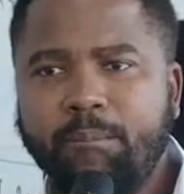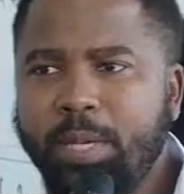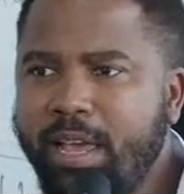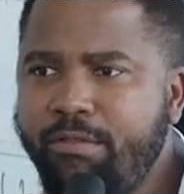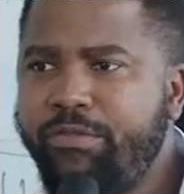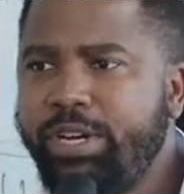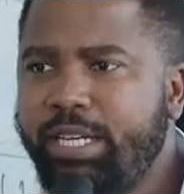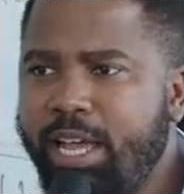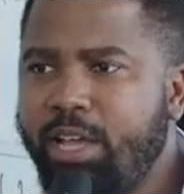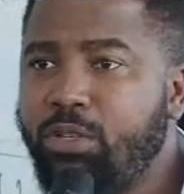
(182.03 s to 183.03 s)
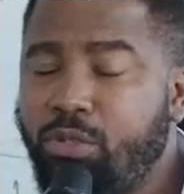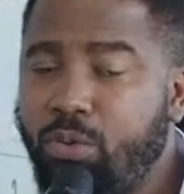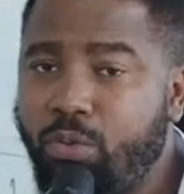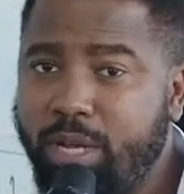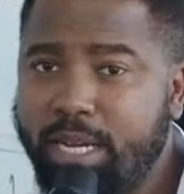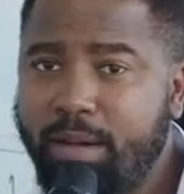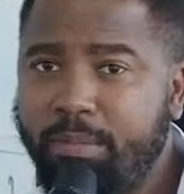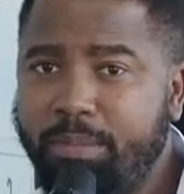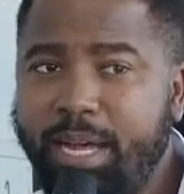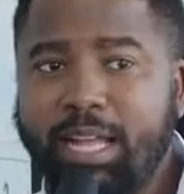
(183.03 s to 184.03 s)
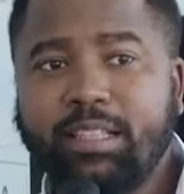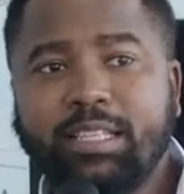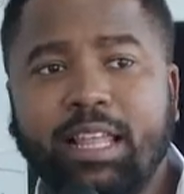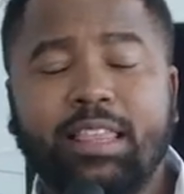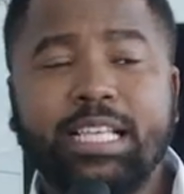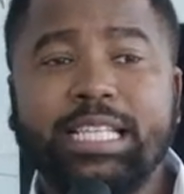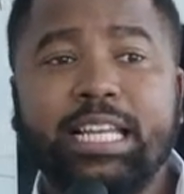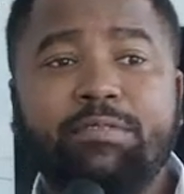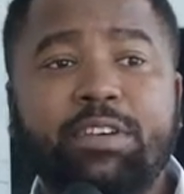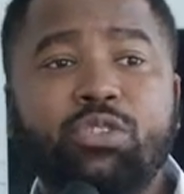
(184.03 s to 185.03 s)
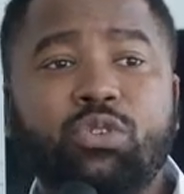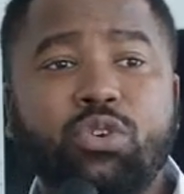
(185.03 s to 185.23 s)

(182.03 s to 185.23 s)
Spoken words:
every day I used to wake up, and these are things I never used to